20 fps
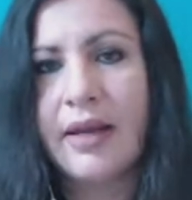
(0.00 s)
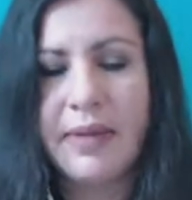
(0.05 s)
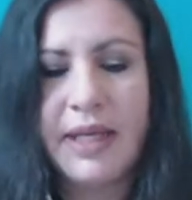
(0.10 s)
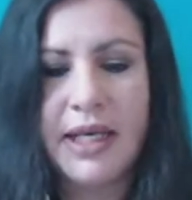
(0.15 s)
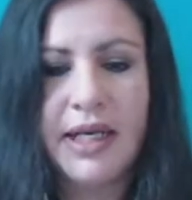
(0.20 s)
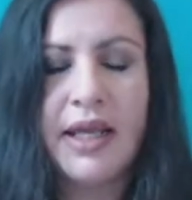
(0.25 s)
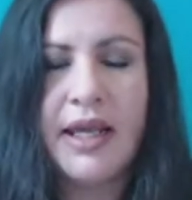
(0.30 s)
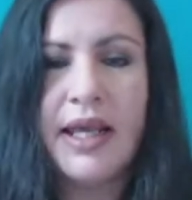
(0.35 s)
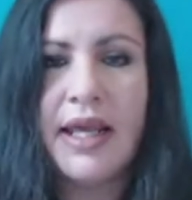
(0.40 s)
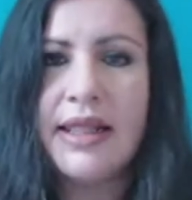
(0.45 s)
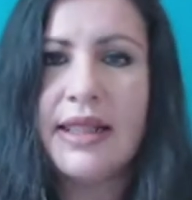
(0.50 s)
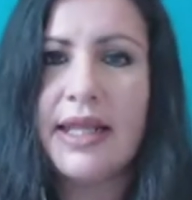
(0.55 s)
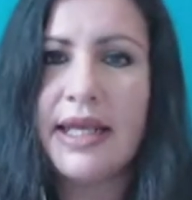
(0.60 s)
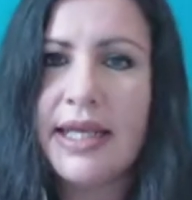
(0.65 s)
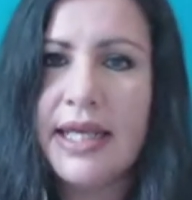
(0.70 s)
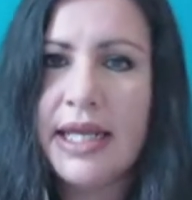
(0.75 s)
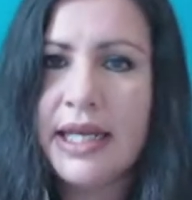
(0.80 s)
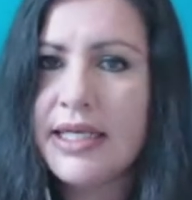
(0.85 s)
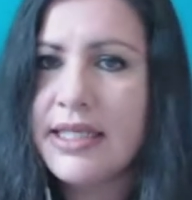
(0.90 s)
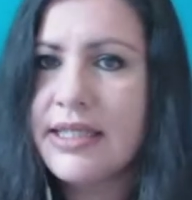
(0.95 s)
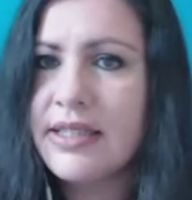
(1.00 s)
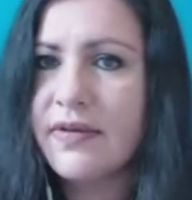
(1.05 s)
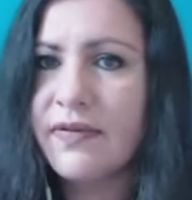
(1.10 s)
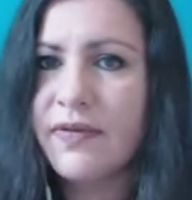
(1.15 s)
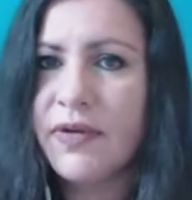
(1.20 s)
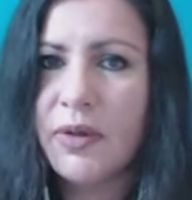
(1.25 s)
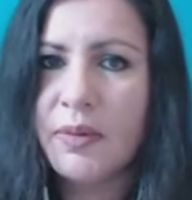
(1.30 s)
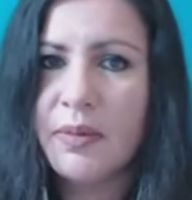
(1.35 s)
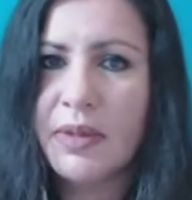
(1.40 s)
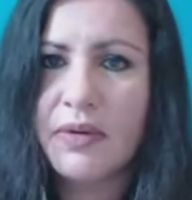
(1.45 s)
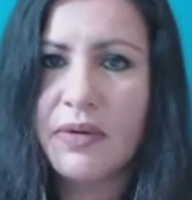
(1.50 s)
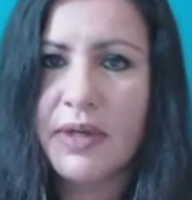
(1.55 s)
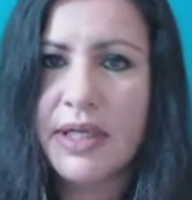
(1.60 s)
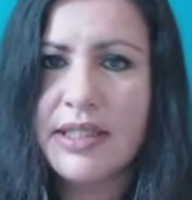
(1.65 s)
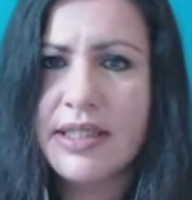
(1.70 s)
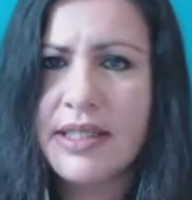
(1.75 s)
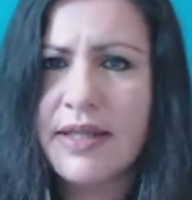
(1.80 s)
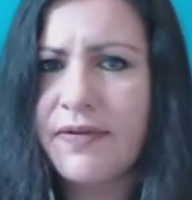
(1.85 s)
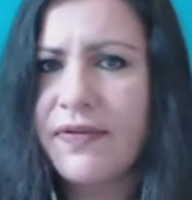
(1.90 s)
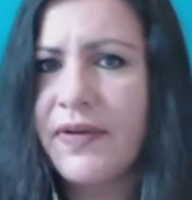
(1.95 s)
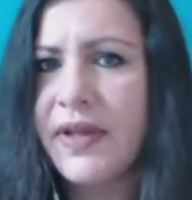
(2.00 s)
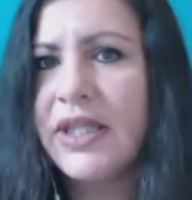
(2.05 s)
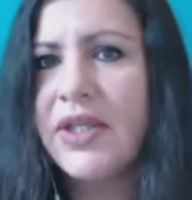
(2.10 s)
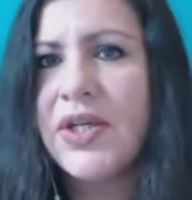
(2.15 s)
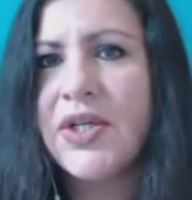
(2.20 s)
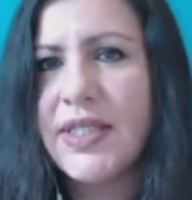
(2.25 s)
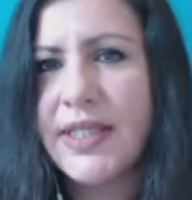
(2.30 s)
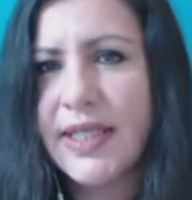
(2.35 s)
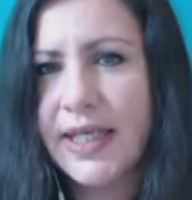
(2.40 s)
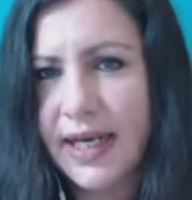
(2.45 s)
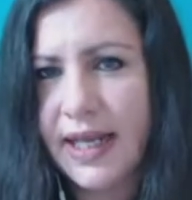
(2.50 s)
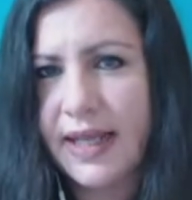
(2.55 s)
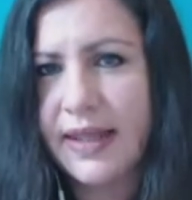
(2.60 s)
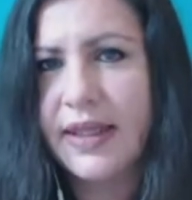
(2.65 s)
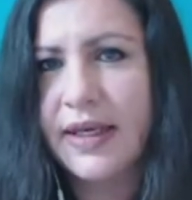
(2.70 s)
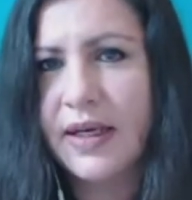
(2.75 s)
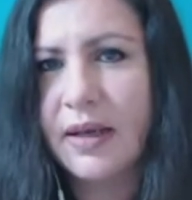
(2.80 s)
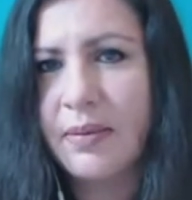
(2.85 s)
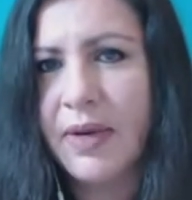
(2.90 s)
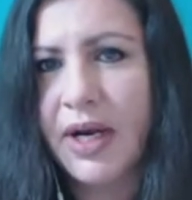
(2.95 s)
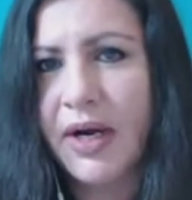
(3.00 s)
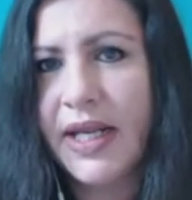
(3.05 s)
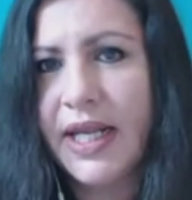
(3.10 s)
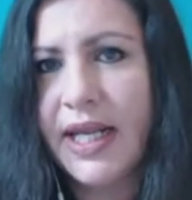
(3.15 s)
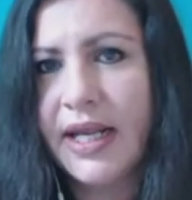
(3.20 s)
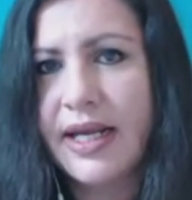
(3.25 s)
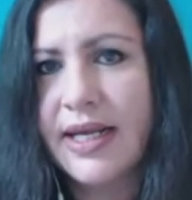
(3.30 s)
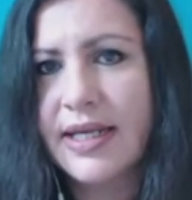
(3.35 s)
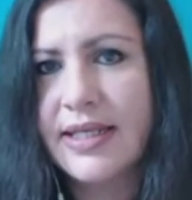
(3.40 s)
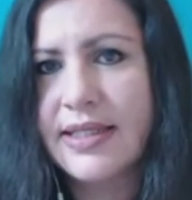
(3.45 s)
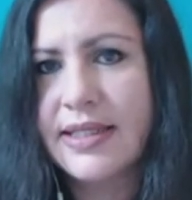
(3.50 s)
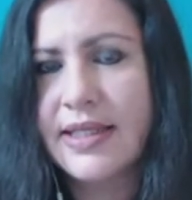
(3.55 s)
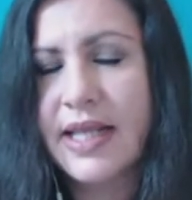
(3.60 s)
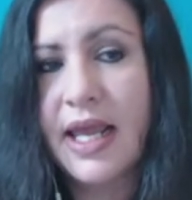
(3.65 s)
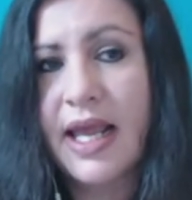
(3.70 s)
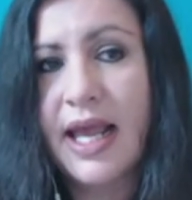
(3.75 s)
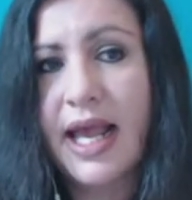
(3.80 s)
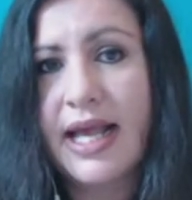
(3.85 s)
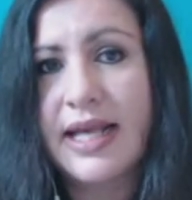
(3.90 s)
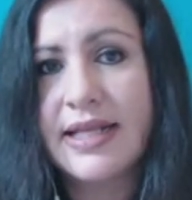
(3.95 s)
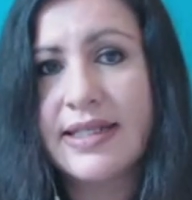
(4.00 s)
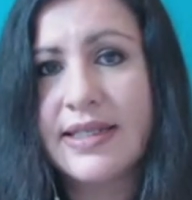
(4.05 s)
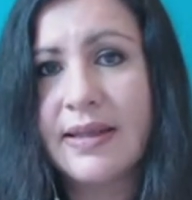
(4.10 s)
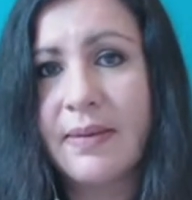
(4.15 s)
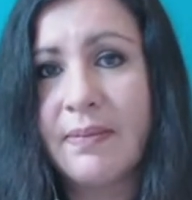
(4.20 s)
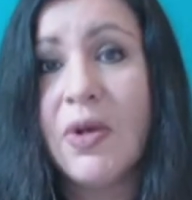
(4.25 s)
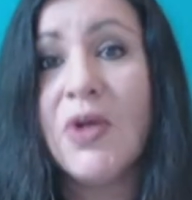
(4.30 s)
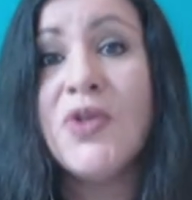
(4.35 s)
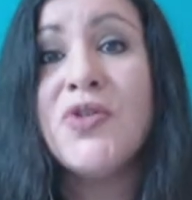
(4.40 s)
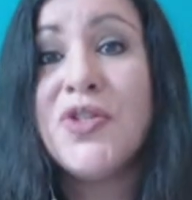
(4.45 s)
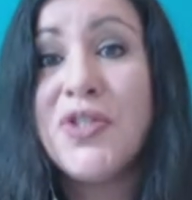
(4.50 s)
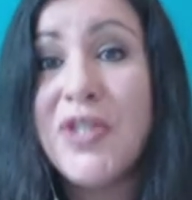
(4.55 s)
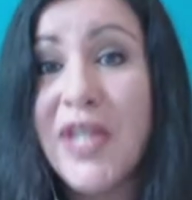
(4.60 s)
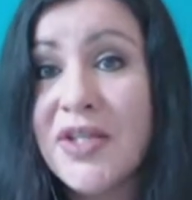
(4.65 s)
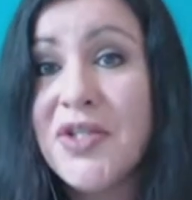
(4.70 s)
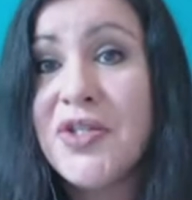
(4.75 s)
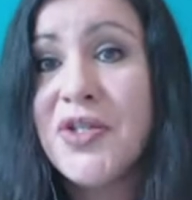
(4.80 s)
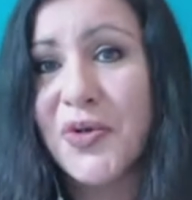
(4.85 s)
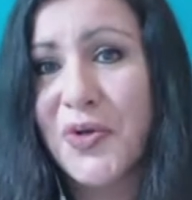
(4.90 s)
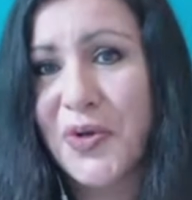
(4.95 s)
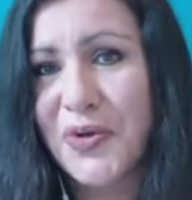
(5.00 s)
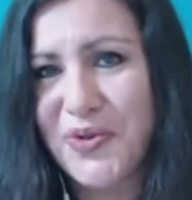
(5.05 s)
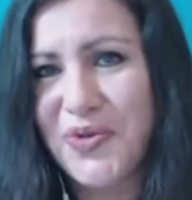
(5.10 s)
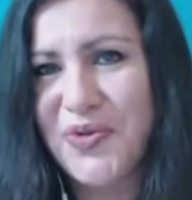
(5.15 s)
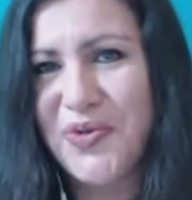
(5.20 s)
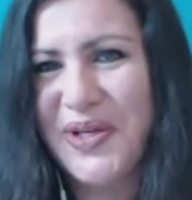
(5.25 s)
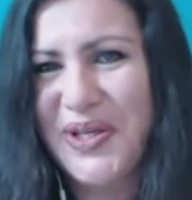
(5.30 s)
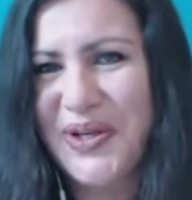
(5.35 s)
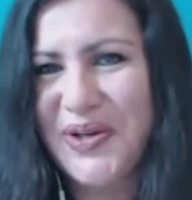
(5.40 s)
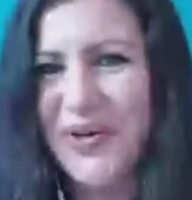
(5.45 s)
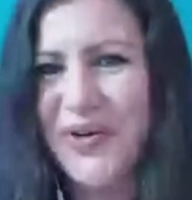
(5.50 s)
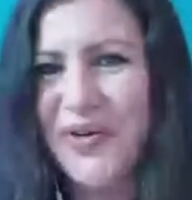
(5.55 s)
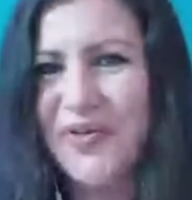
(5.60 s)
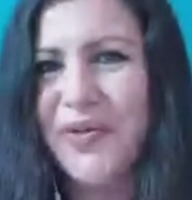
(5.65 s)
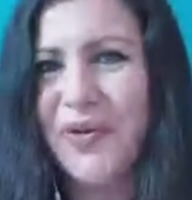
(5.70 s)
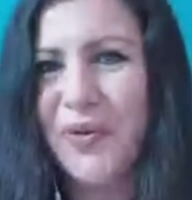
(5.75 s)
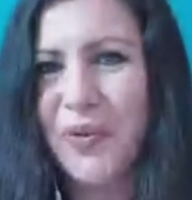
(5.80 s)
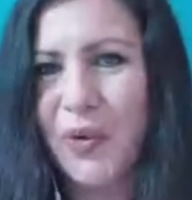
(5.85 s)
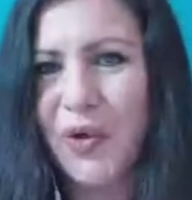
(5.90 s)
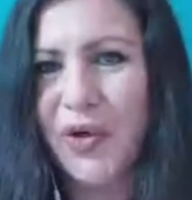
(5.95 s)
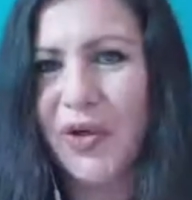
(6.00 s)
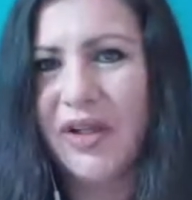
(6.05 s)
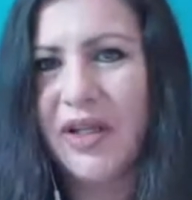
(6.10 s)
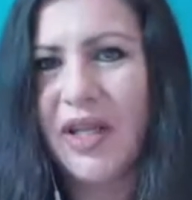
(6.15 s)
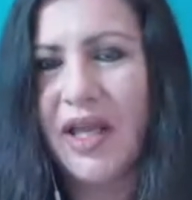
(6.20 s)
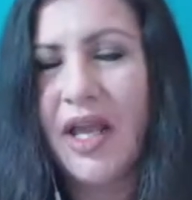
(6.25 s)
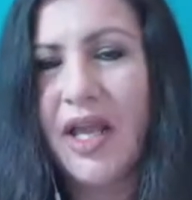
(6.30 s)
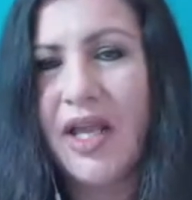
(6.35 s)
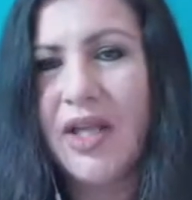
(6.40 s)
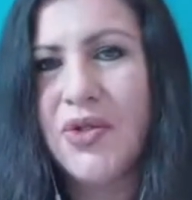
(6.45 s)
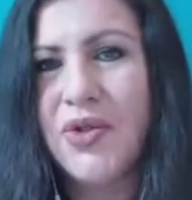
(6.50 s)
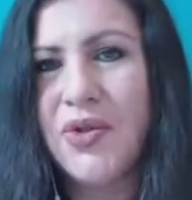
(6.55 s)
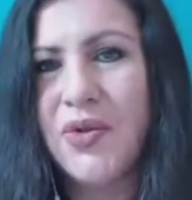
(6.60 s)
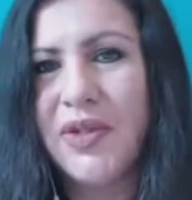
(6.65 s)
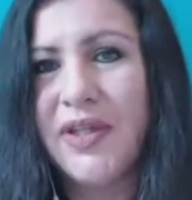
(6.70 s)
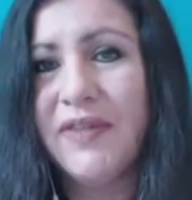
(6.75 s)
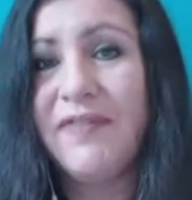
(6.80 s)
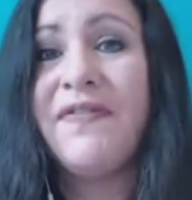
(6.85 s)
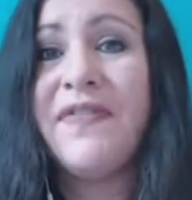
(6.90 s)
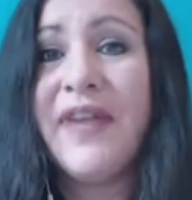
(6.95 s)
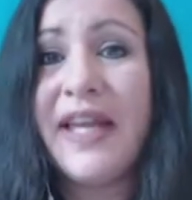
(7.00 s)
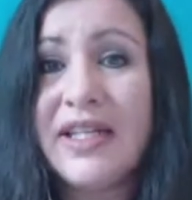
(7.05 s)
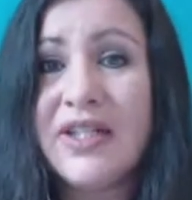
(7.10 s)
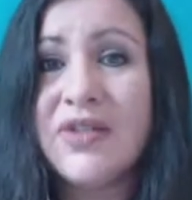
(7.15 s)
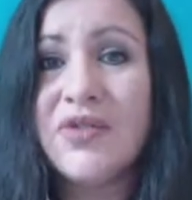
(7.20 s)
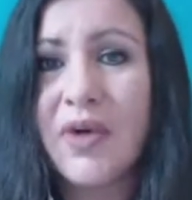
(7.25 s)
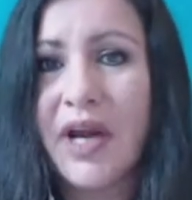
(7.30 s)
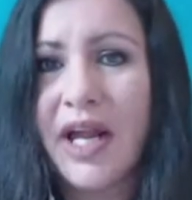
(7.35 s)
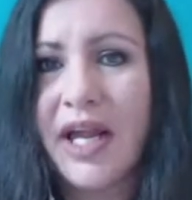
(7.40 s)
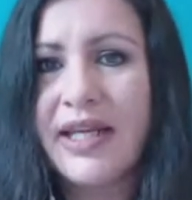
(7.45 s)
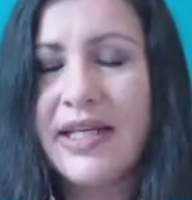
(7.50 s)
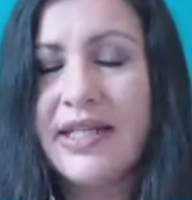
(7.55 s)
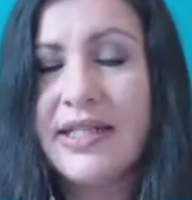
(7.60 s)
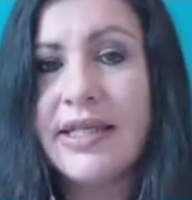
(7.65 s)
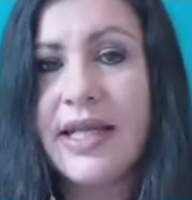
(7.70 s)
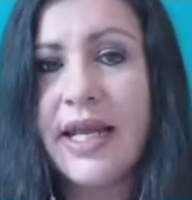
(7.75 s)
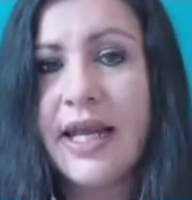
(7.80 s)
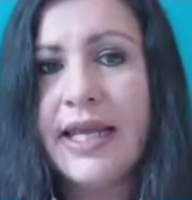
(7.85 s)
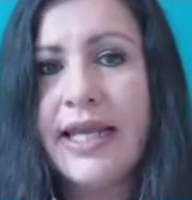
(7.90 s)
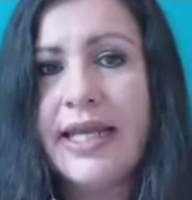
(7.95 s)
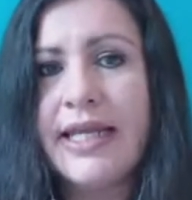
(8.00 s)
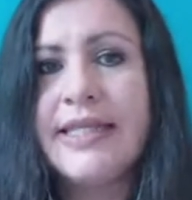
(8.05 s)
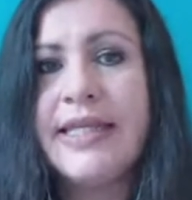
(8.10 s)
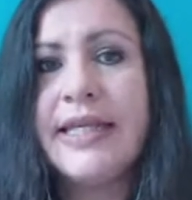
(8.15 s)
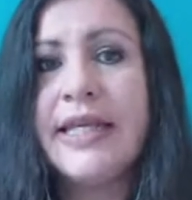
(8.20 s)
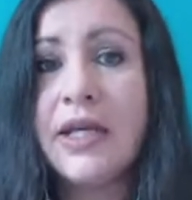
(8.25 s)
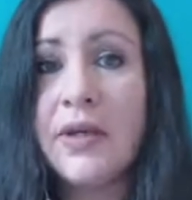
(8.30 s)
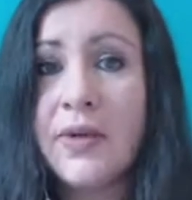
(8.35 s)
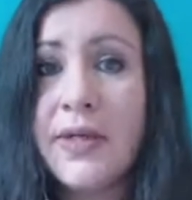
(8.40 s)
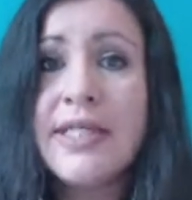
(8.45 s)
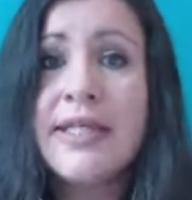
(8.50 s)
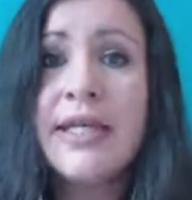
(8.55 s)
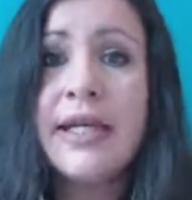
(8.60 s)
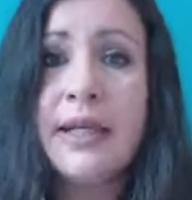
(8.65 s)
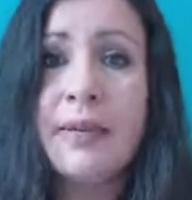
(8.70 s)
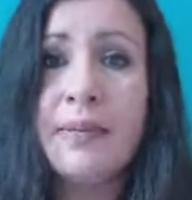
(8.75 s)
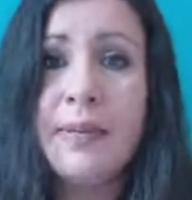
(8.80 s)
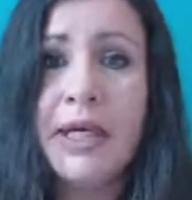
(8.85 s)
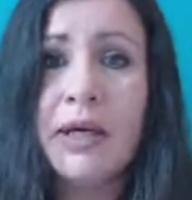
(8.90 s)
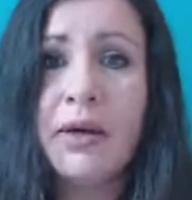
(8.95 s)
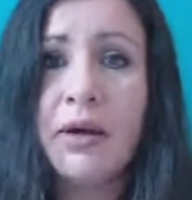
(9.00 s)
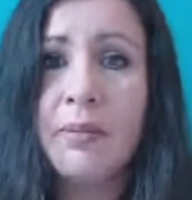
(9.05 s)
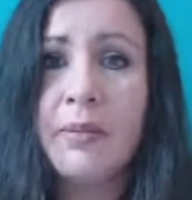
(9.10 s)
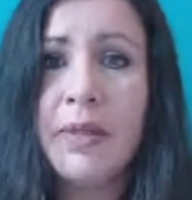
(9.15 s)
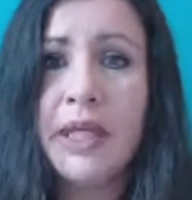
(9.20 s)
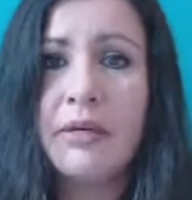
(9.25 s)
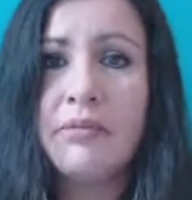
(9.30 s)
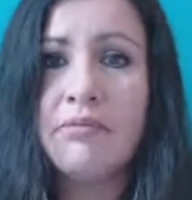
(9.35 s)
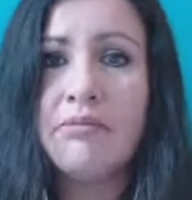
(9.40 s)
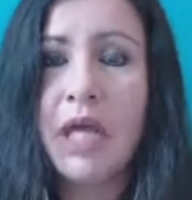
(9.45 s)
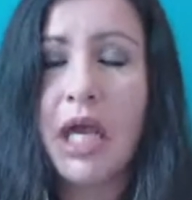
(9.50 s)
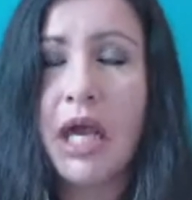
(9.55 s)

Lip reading: I mean, the killings of human rights defenders in Latin America as the most dangerous region of the world to defend rights is increasingly becoming